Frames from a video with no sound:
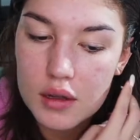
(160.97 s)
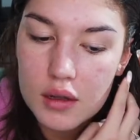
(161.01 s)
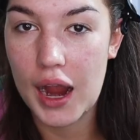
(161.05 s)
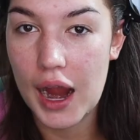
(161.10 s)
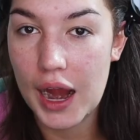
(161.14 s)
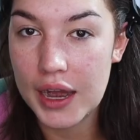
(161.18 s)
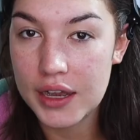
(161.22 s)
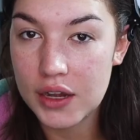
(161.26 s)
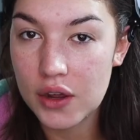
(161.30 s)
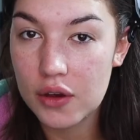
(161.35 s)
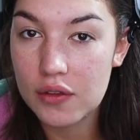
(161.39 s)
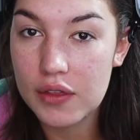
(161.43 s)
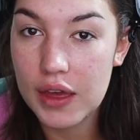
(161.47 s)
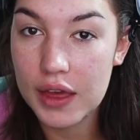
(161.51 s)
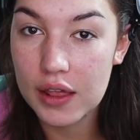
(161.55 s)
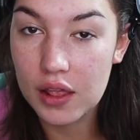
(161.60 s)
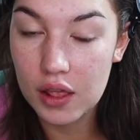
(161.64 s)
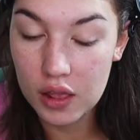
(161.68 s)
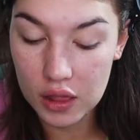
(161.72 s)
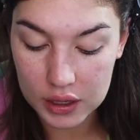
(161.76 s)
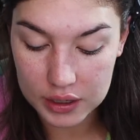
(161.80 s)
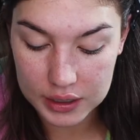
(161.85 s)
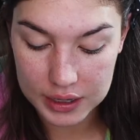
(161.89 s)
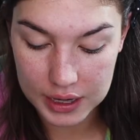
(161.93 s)
I know they
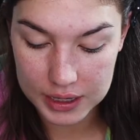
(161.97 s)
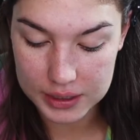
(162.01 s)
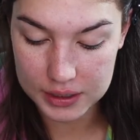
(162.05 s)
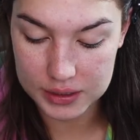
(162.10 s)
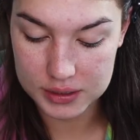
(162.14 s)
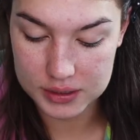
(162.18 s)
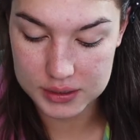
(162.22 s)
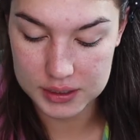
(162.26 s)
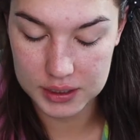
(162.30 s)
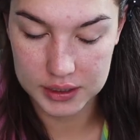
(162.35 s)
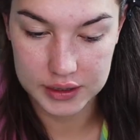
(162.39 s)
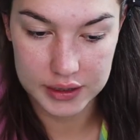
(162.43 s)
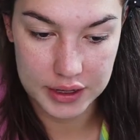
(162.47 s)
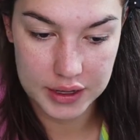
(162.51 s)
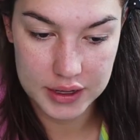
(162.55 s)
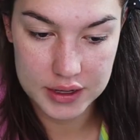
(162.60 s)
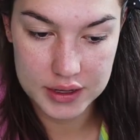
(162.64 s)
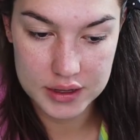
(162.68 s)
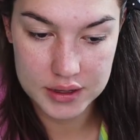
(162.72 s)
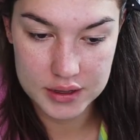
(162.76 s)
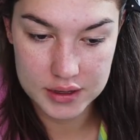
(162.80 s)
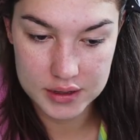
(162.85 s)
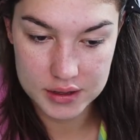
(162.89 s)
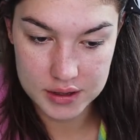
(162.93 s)
look kind of silly,
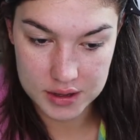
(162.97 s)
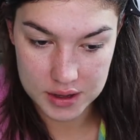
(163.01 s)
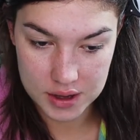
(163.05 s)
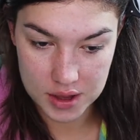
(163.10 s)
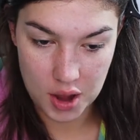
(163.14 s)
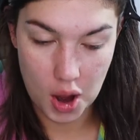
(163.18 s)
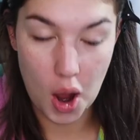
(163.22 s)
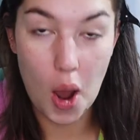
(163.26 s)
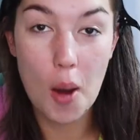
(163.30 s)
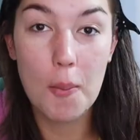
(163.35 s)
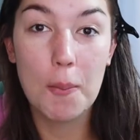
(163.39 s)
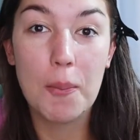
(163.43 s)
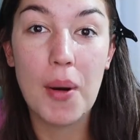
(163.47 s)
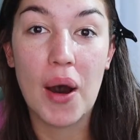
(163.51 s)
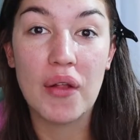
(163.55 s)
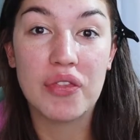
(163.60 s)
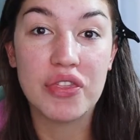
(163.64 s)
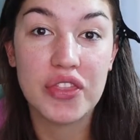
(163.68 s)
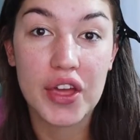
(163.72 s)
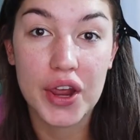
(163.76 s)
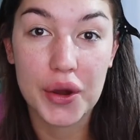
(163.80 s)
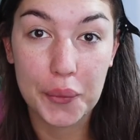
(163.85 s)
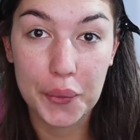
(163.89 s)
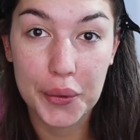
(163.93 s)

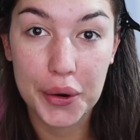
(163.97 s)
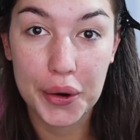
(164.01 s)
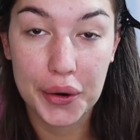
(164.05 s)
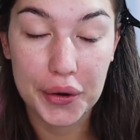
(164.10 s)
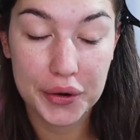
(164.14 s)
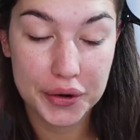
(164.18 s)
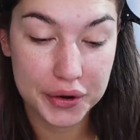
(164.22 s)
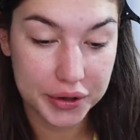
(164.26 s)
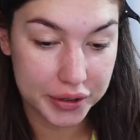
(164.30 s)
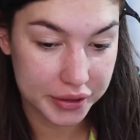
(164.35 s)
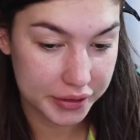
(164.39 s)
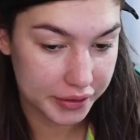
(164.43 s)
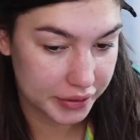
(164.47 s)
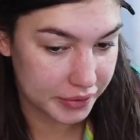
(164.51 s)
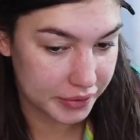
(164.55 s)
but they work.